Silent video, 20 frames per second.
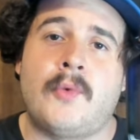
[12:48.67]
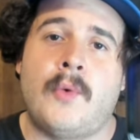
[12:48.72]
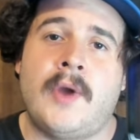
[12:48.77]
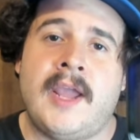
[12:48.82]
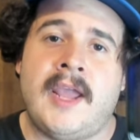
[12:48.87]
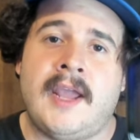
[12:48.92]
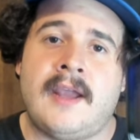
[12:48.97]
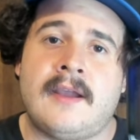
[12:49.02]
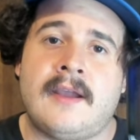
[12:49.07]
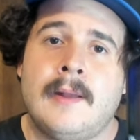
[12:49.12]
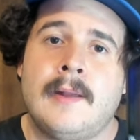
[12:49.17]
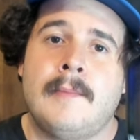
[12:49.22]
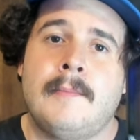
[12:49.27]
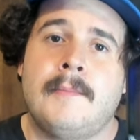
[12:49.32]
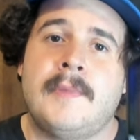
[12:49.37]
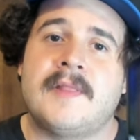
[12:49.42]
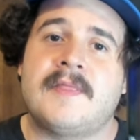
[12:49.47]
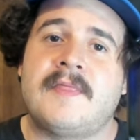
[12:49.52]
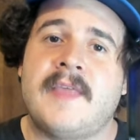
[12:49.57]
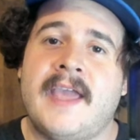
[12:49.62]
week,
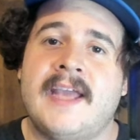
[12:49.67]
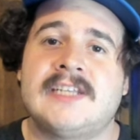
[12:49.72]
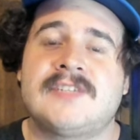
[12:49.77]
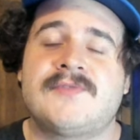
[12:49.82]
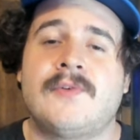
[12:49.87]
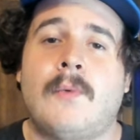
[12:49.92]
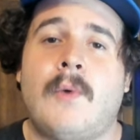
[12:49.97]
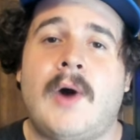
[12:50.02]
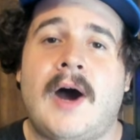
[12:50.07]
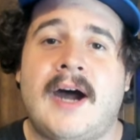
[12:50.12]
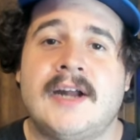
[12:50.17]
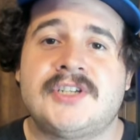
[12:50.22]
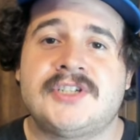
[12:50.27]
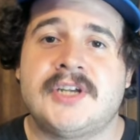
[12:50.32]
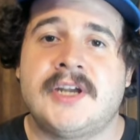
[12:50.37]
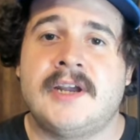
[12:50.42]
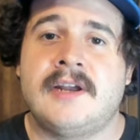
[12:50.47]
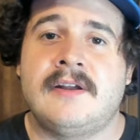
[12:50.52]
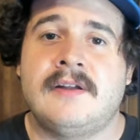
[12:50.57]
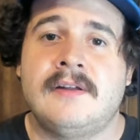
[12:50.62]
but thanks for
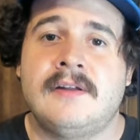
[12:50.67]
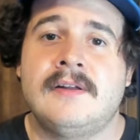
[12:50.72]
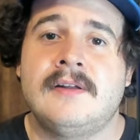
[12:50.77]
watching.